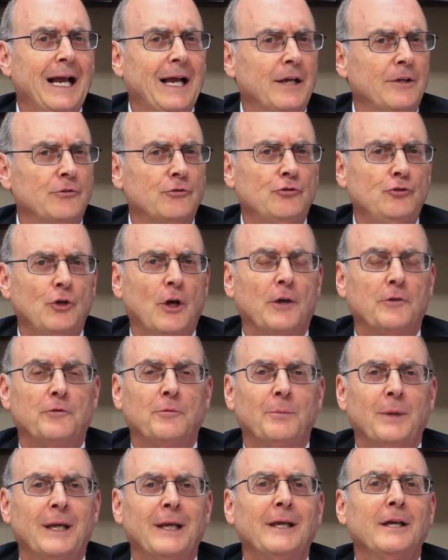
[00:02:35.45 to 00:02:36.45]
as
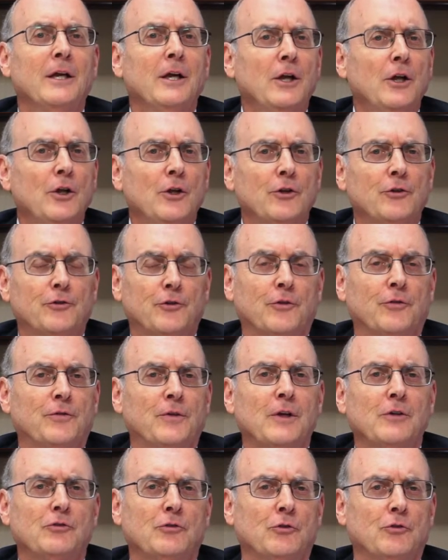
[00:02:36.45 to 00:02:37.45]
just being
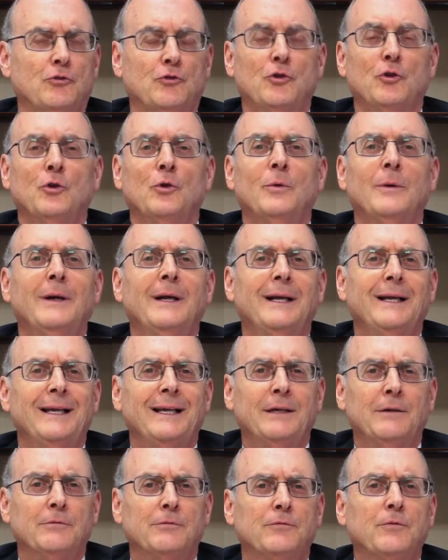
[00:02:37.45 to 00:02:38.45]
sufficient to
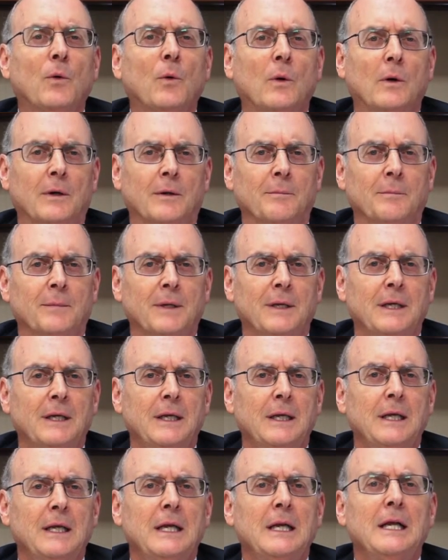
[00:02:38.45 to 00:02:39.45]
inform.
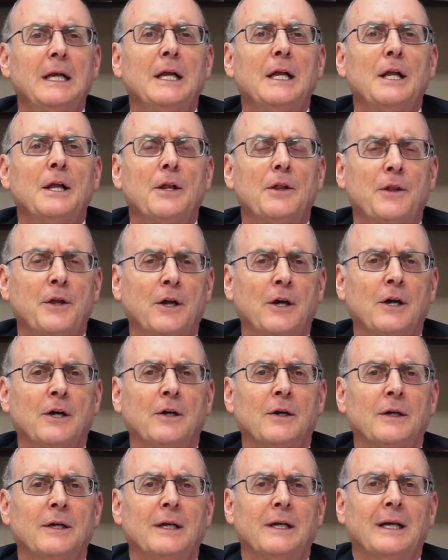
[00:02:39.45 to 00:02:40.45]

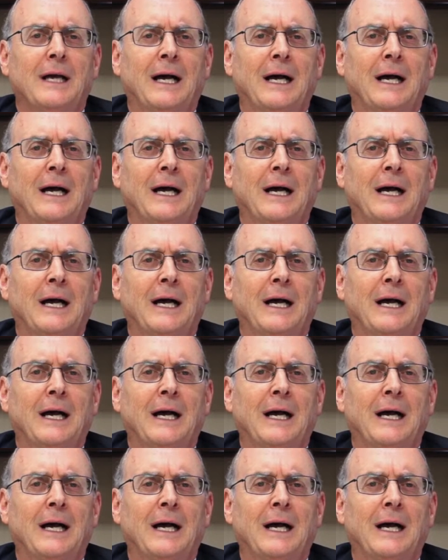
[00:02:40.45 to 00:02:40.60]
The